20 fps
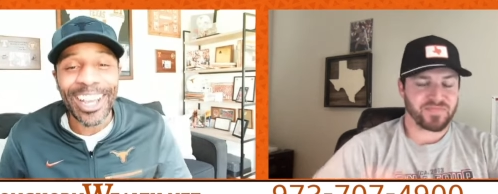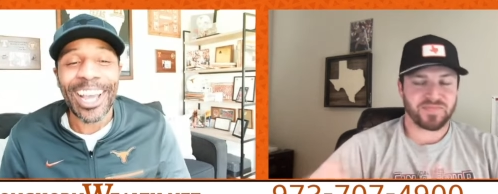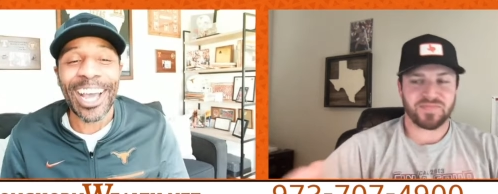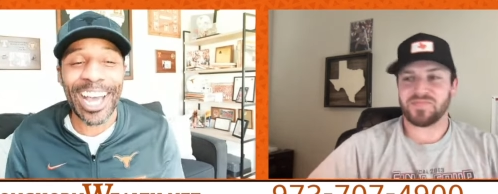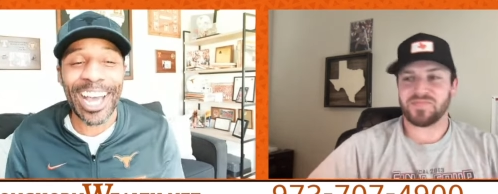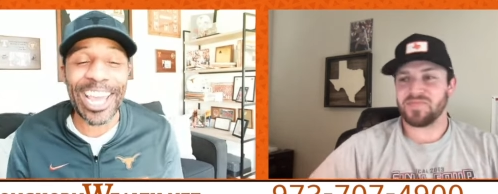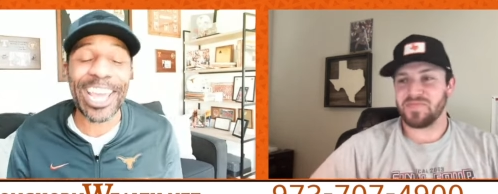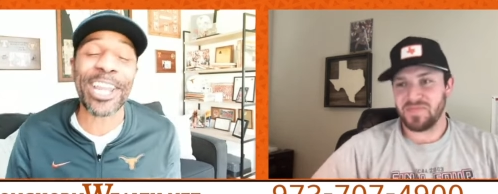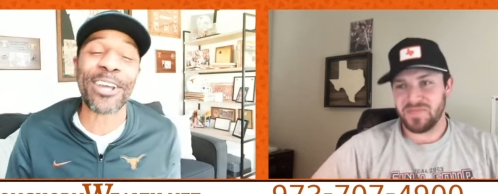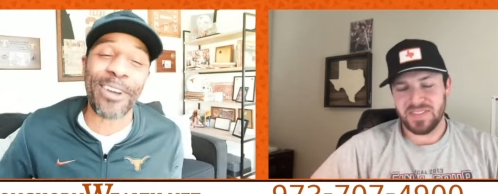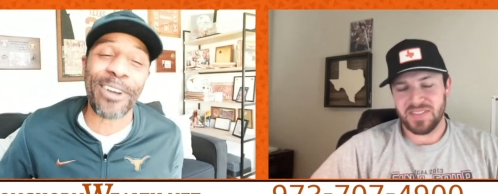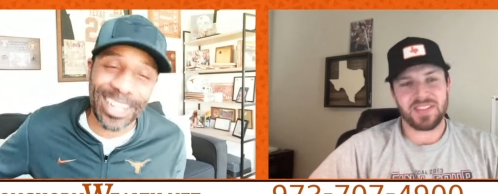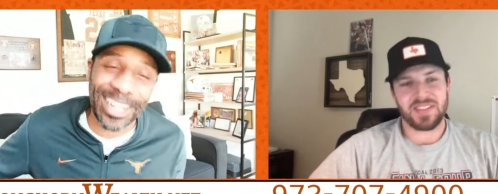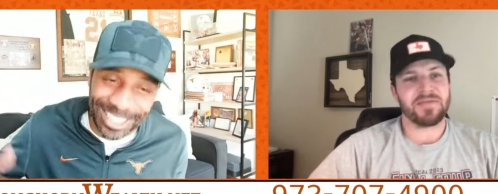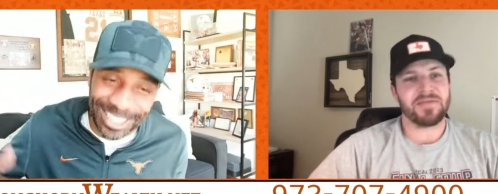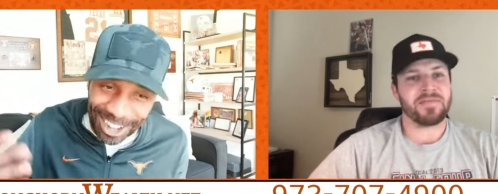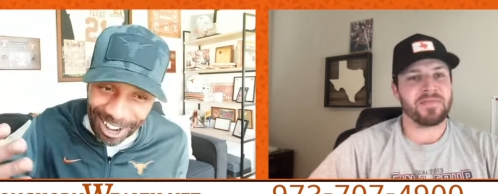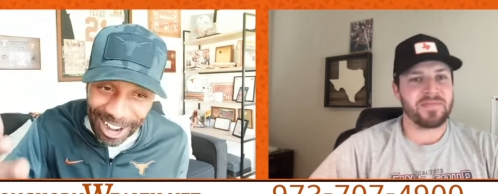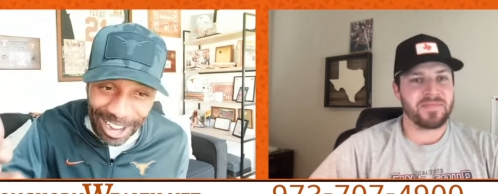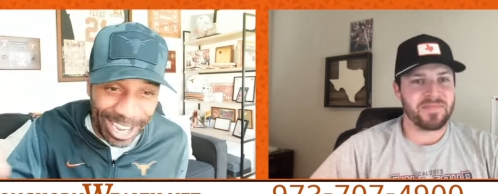Speaker 1: Uh, anyway,
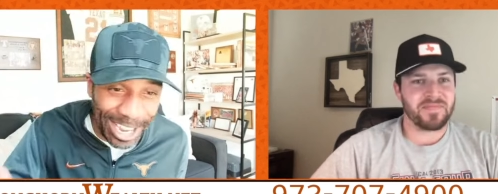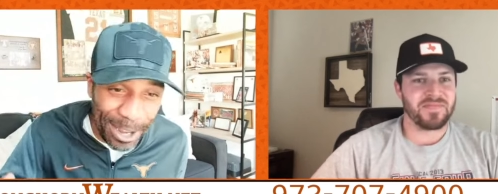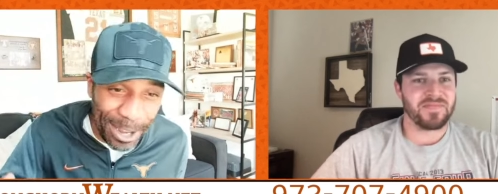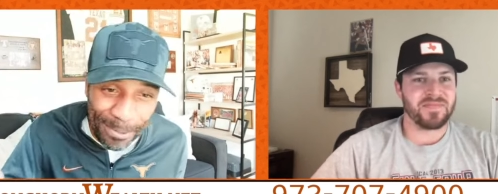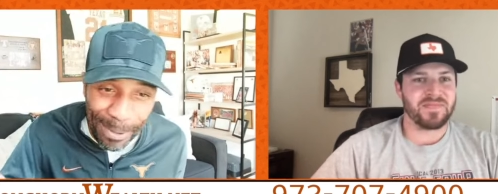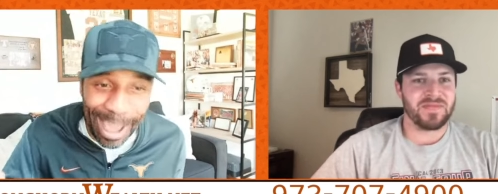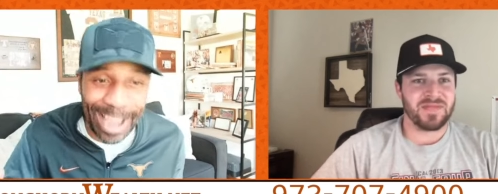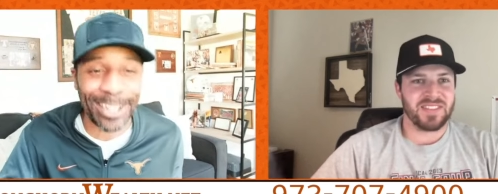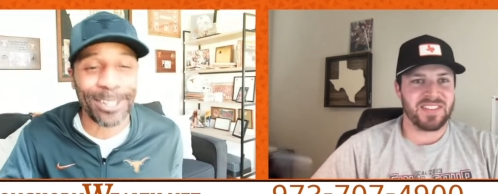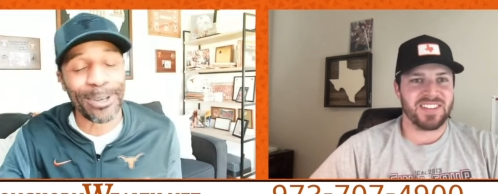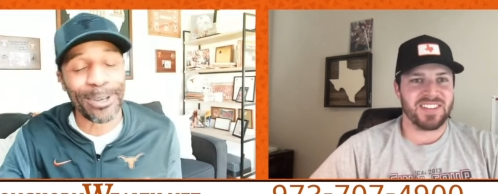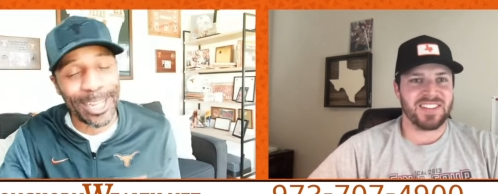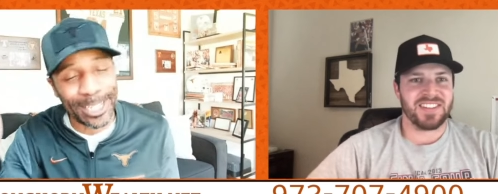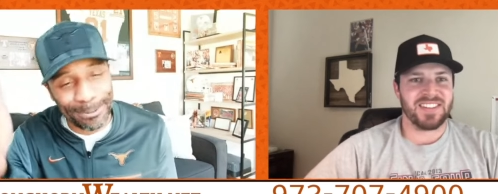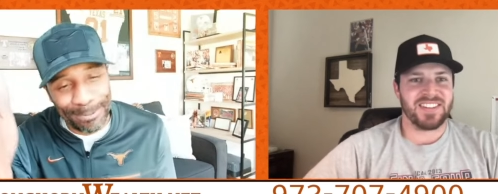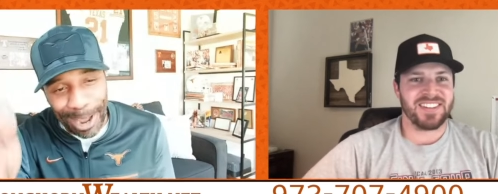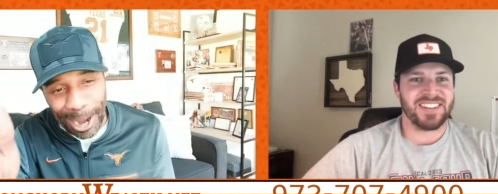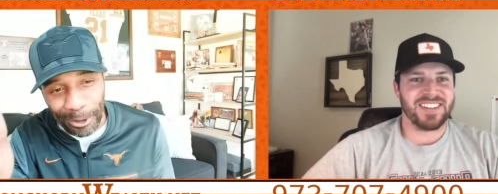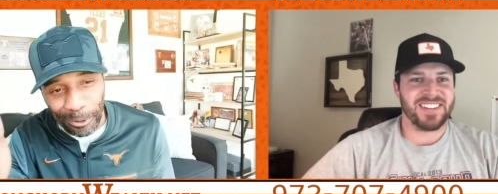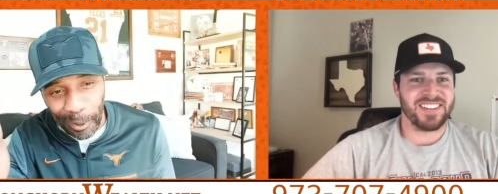sorry, getting back to it. That's
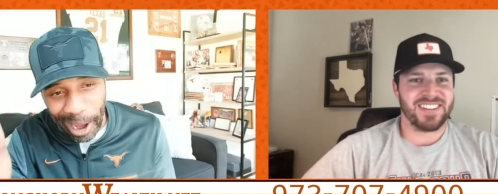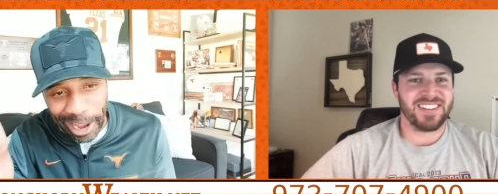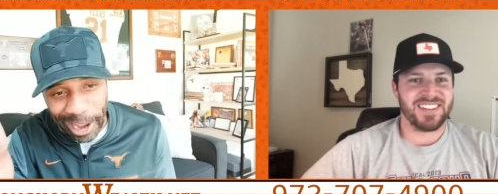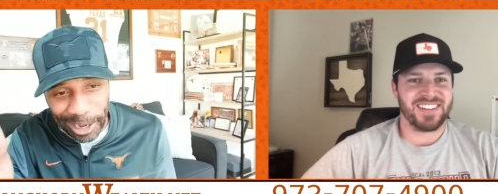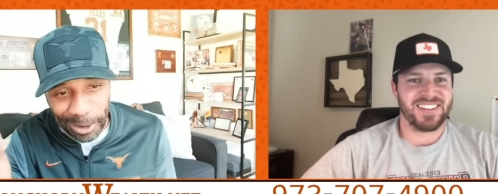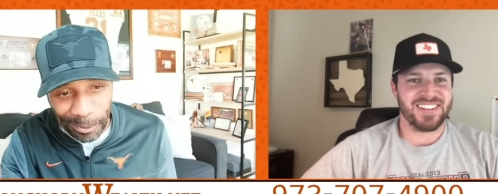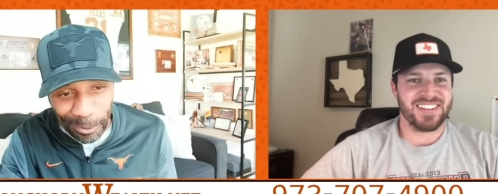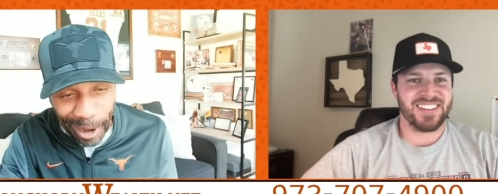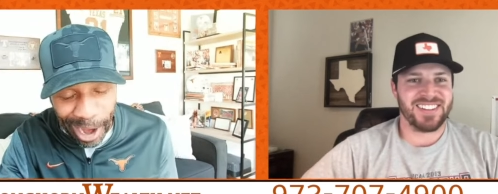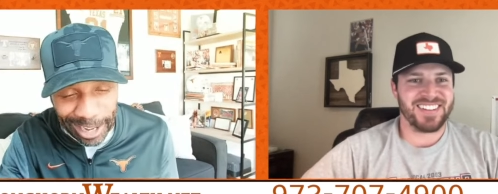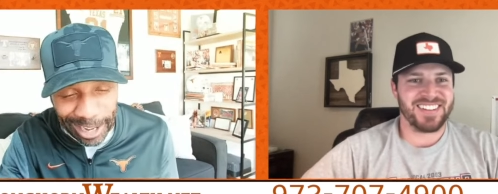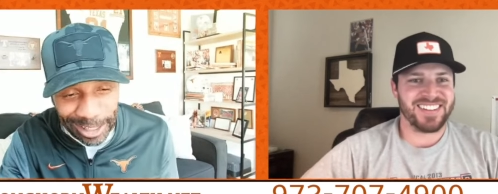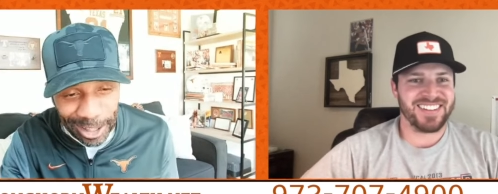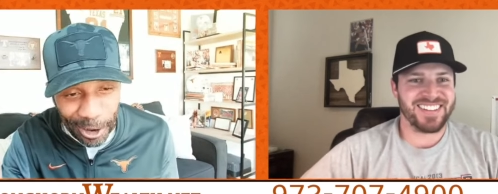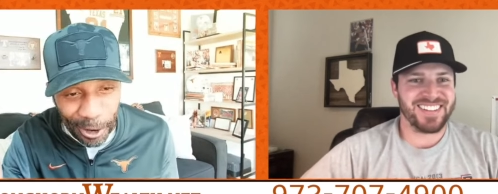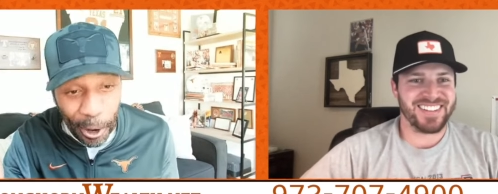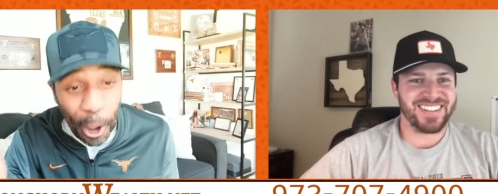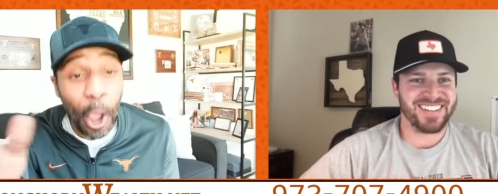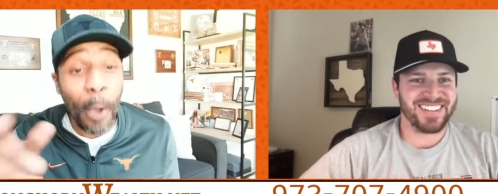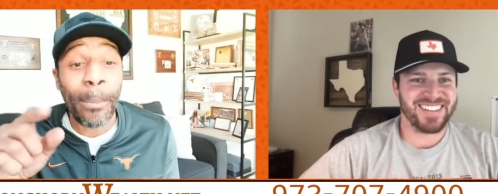my random rant
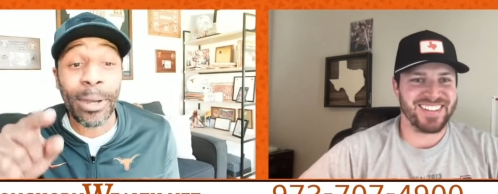though.